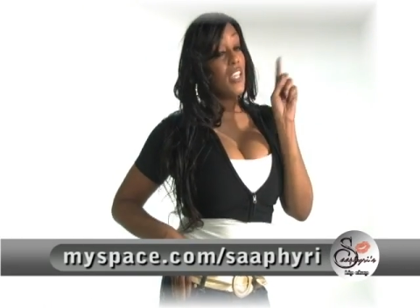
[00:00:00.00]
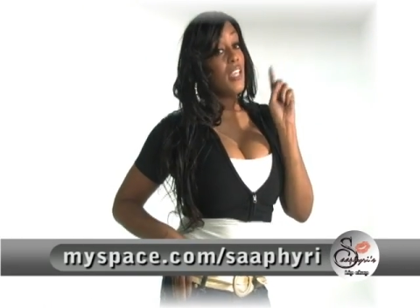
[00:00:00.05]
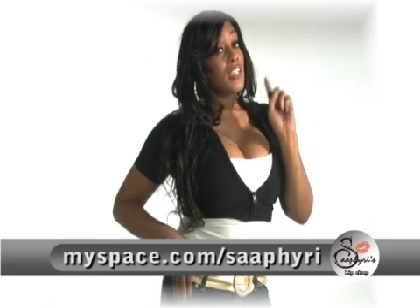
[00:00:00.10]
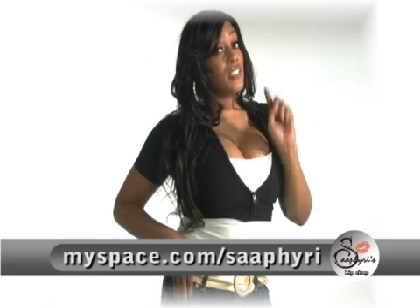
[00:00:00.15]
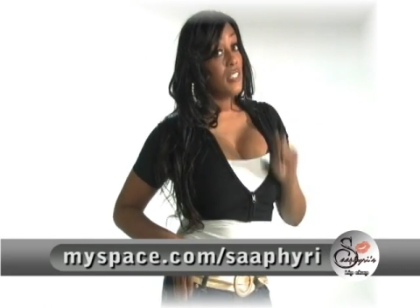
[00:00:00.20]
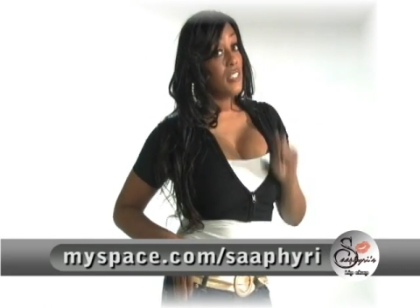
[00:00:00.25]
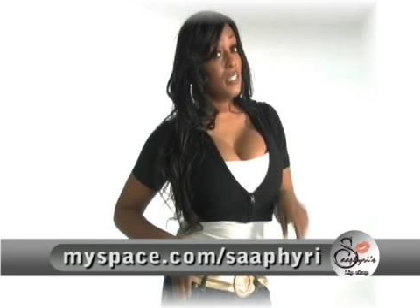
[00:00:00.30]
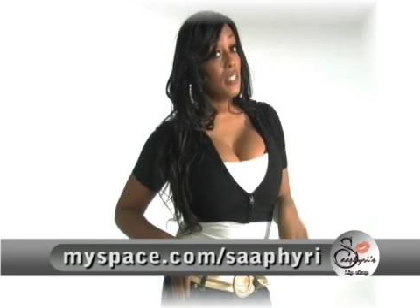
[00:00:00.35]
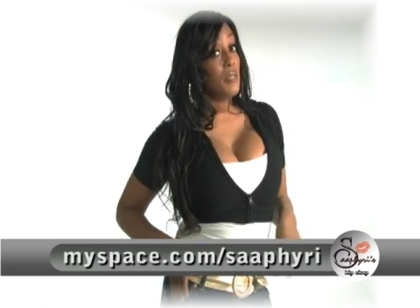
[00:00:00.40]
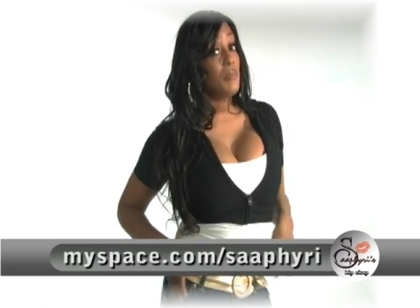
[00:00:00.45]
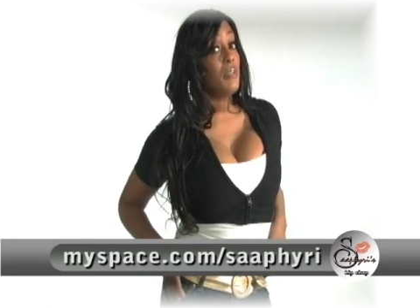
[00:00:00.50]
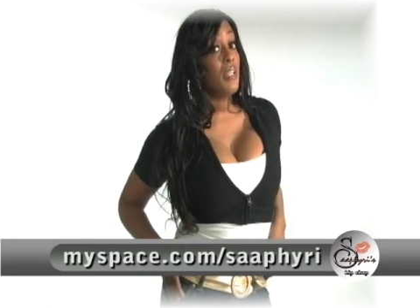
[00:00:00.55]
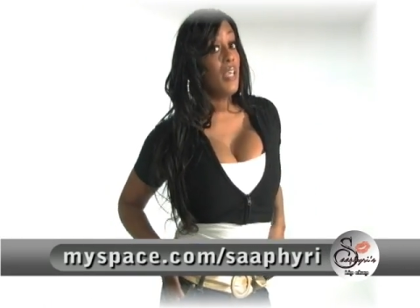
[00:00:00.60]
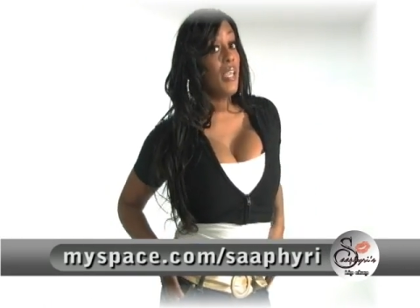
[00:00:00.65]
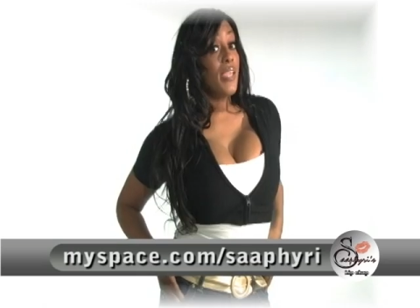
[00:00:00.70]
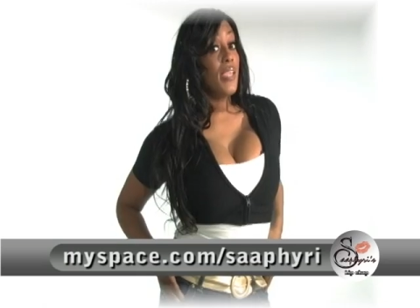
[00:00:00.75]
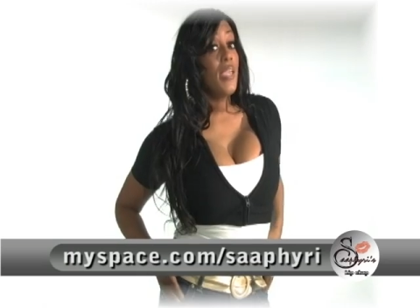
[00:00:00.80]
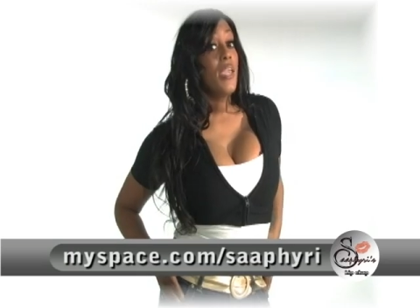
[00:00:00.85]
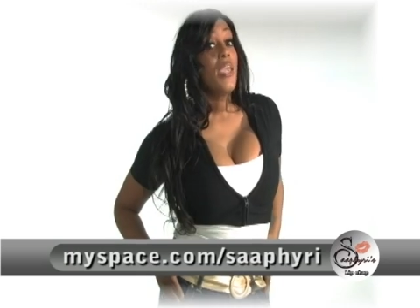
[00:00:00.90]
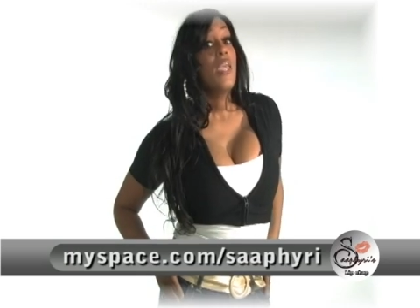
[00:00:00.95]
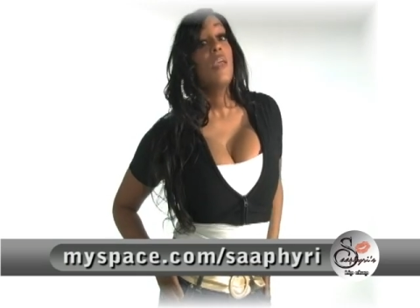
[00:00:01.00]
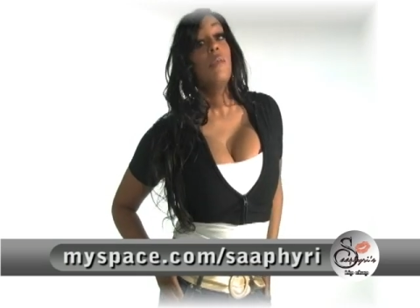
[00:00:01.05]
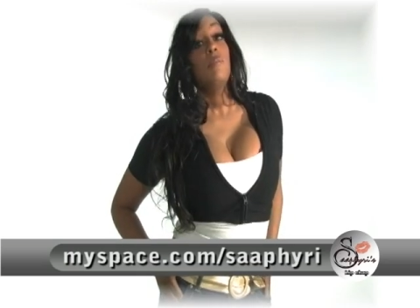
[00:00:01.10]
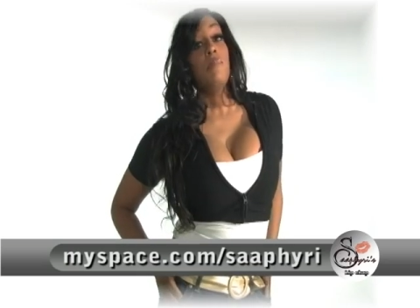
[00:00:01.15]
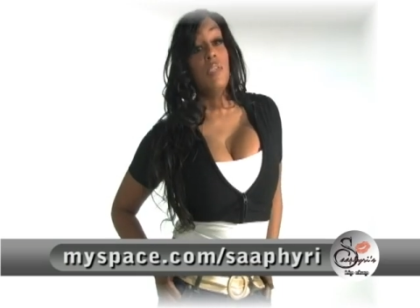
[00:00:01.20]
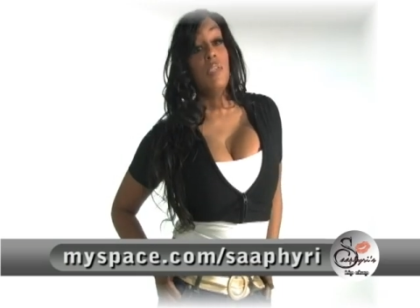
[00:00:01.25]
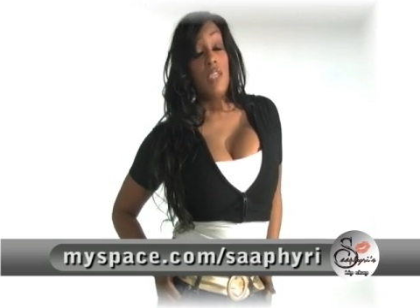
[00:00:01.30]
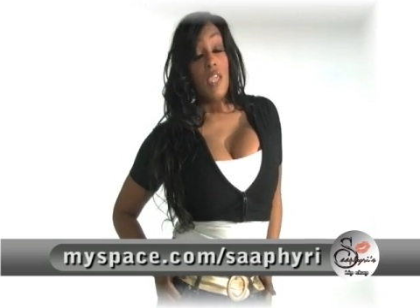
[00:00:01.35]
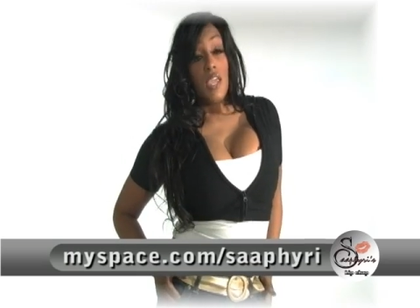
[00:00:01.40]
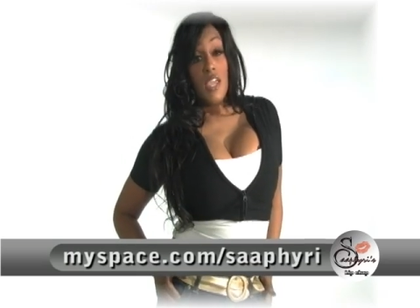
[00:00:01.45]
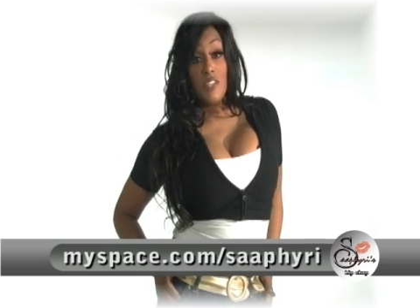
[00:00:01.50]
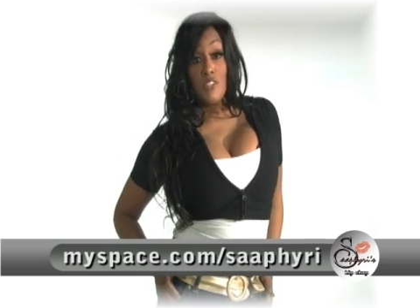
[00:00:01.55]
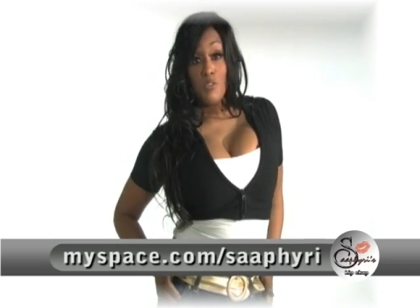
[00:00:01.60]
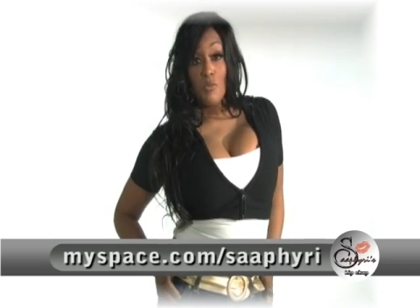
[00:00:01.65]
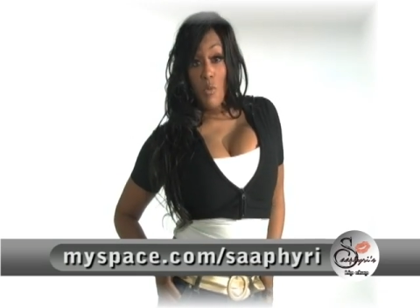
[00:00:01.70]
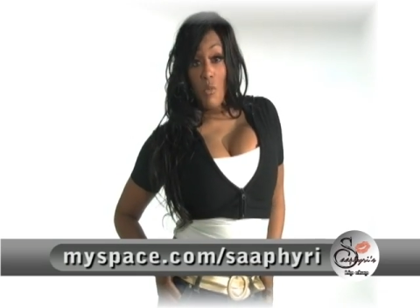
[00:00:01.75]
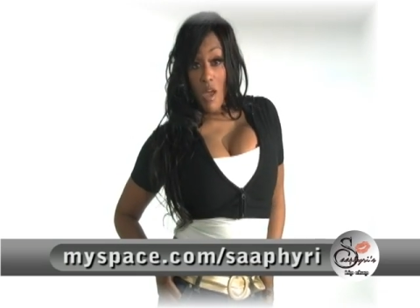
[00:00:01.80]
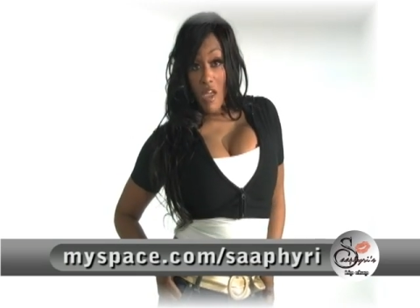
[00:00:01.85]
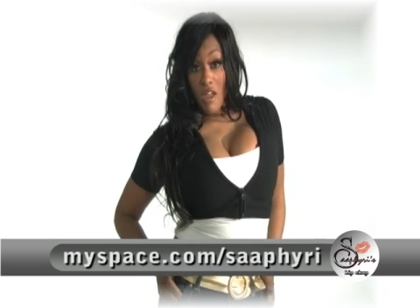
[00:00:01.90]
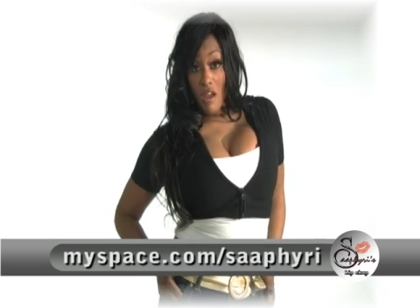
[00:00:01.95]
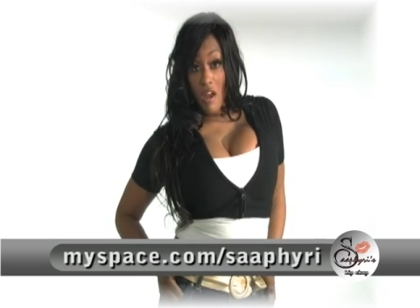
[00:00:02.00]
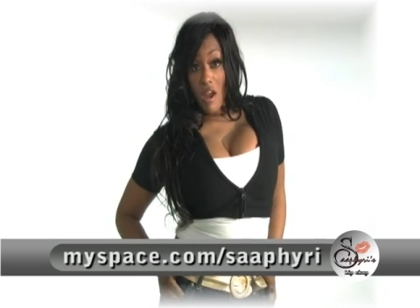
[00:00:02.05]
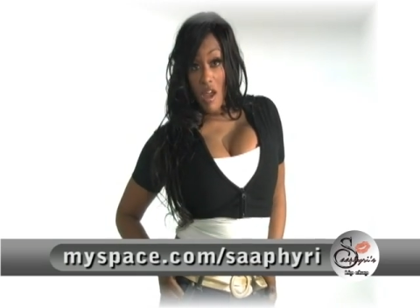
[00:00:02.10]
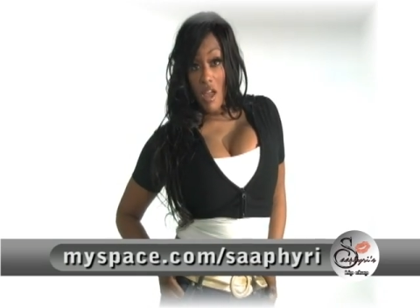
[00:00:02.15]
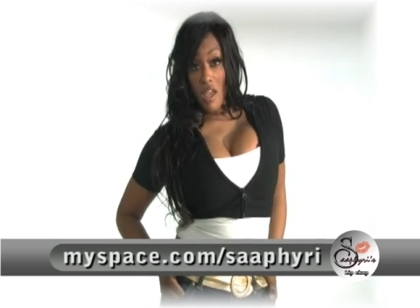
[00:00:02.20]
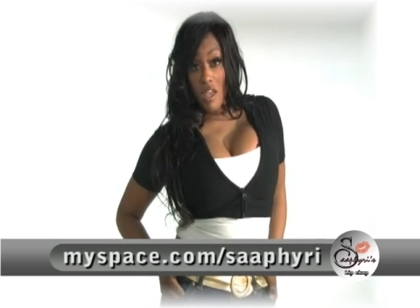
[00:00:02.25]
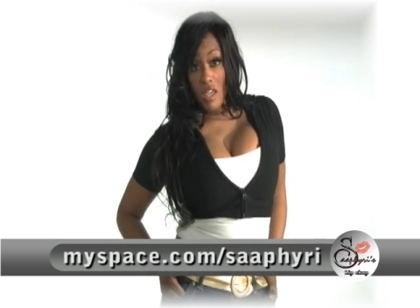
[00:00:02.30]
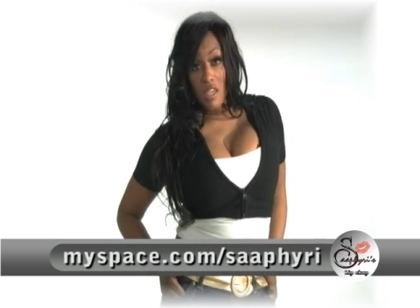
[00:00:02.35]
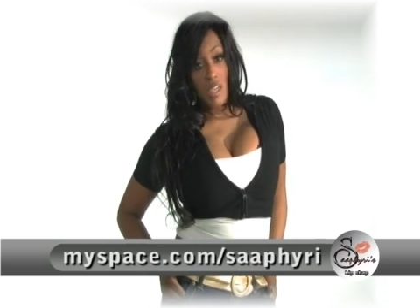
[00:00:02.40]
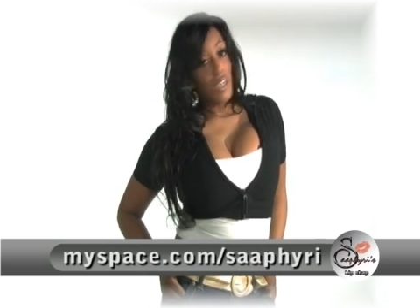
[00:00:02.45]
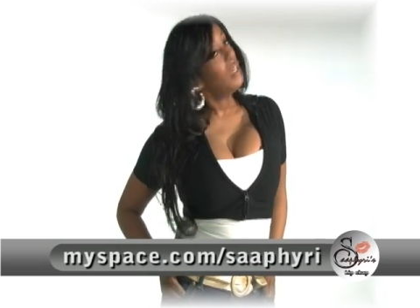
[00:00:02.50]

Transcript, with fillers: S-A-A-P-H-Y-R-I,